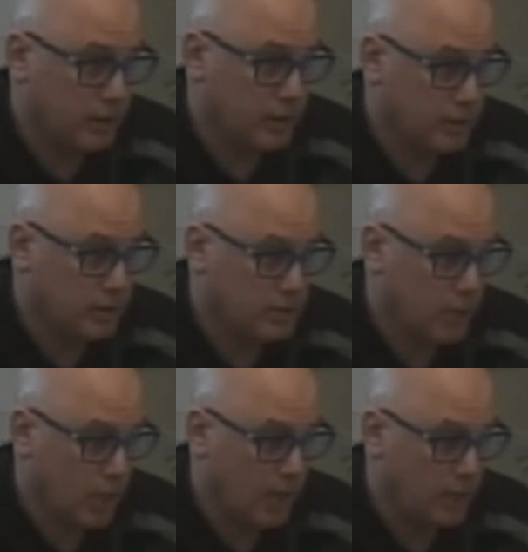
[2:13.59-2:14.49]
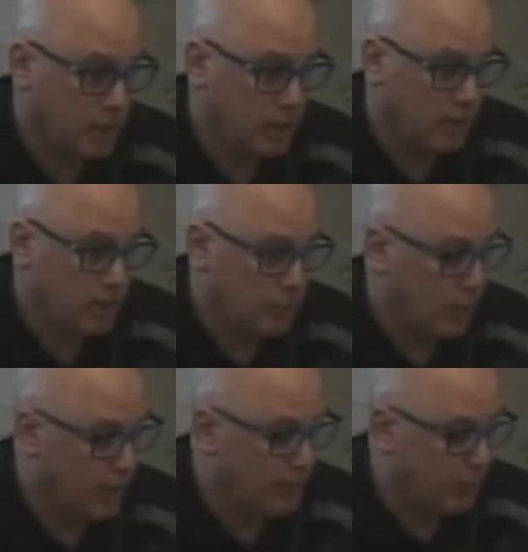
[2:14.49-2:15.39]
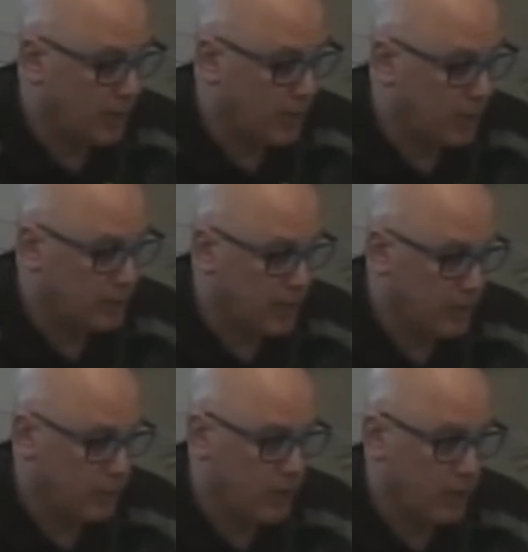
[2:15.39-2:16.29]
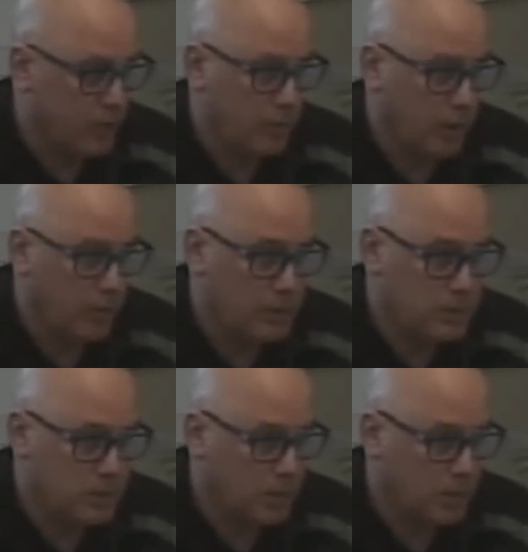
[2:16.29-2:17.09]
It, it is a lot. Bring bring it all together with all the departments. You